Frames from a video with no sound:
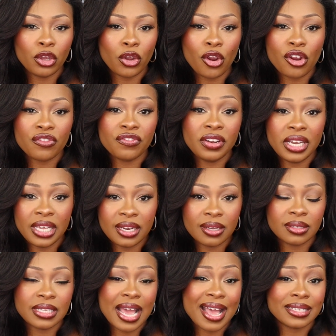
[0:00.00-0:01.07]
curved
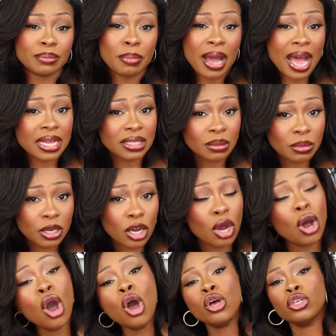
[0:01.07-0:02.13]
needles as
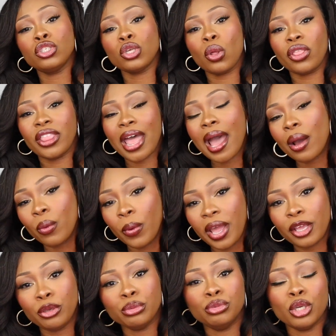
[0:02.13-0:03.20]
possible, so that
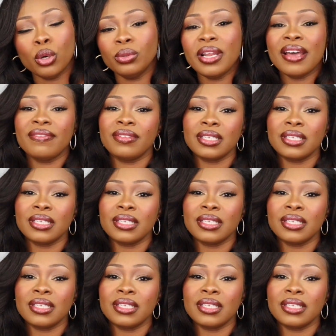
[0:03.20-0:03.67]
way you don't have